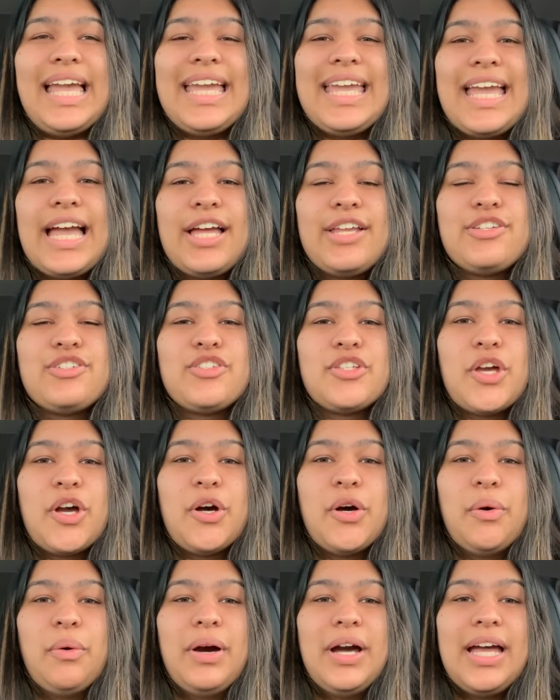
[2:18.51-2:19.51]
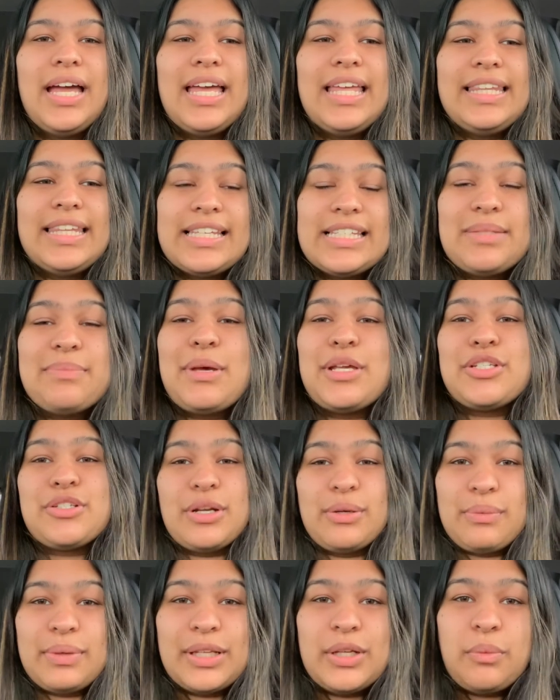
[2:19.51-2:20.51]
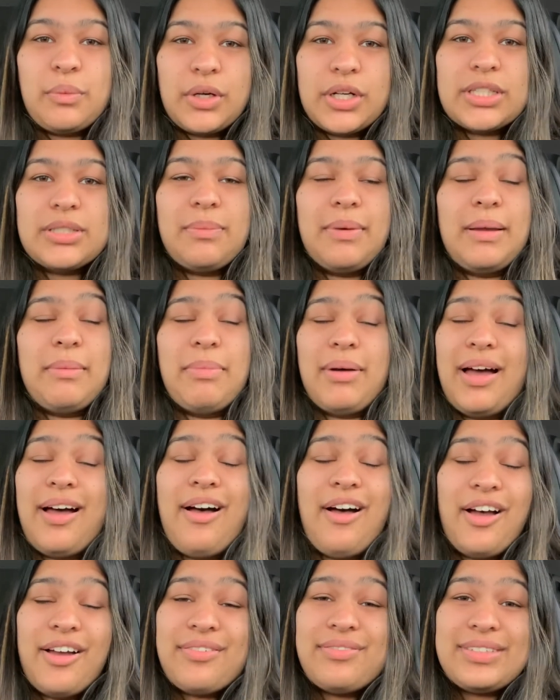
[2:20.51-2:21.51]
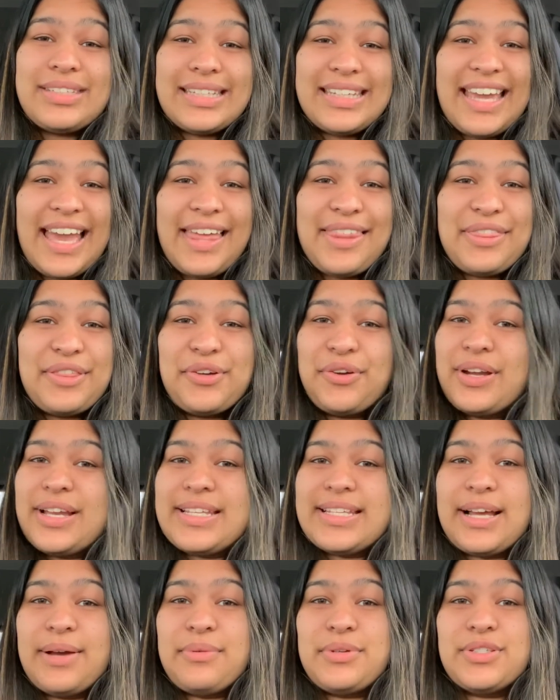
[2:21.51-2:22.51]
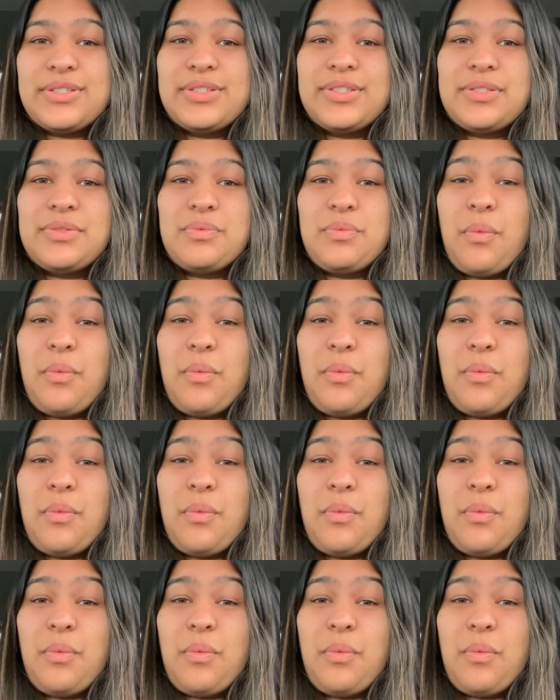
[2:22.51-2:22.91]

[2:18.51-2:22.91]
and so this semester I really worked my butt off to get the grades I was